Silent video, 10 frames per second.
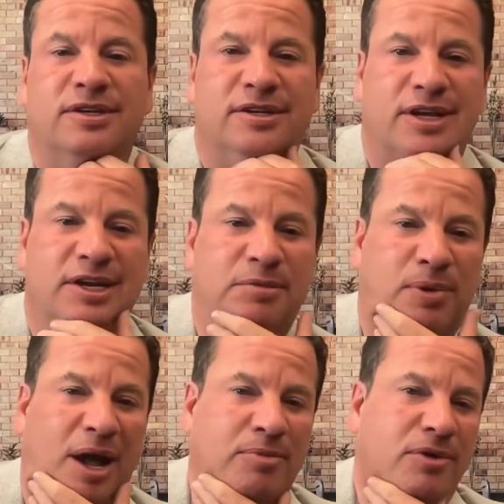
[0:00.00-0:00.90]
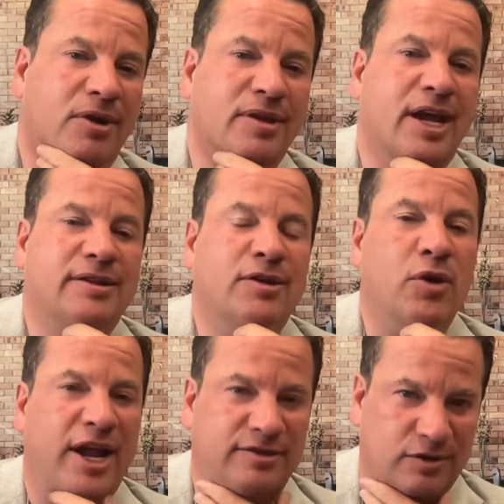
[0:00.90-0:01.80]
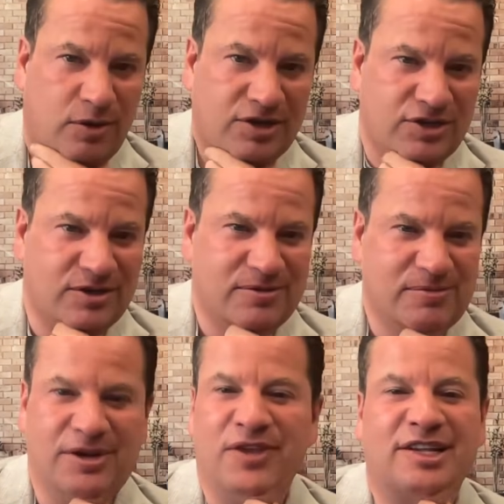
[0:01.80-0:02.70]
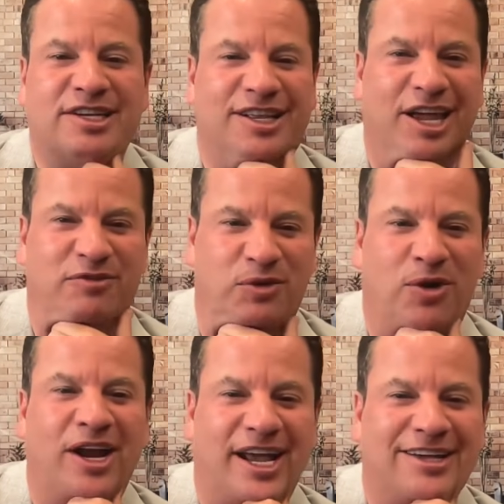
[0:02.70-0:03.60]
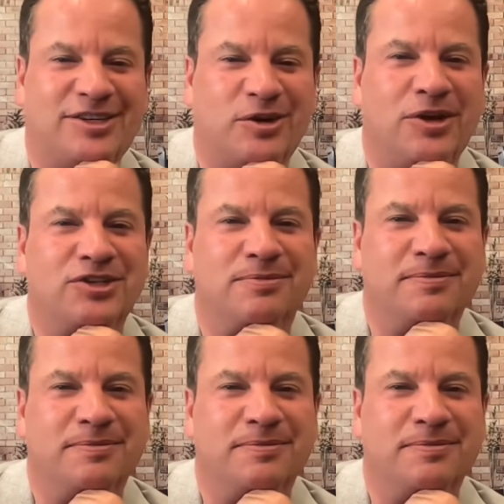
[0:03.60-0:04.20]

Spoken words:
and eat popcorn, like, don't ask the question. But if that's not the life you want, ask the question.